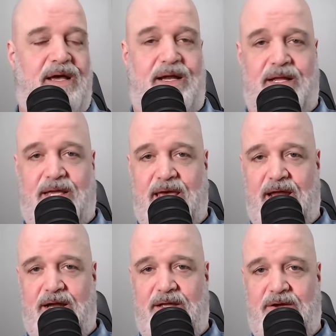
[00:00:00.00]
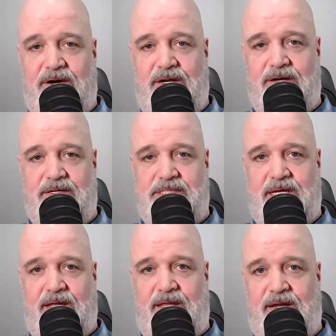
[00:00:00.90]
And in Canada, you heard her
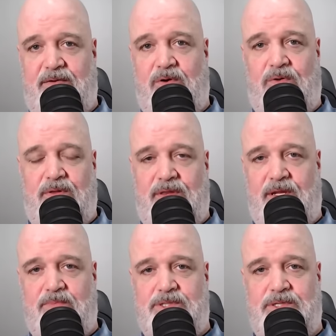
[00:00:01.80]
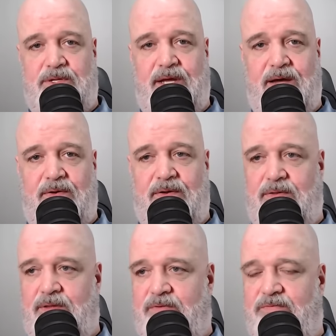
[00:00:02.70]
say that the Liberals only got
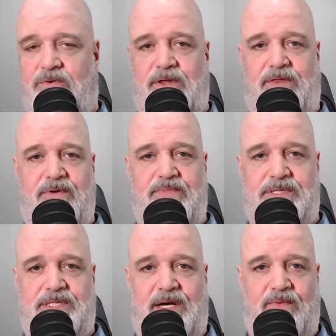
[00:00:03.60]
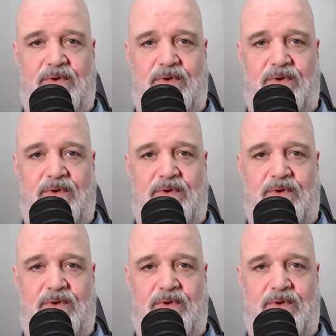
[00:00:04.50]
43%,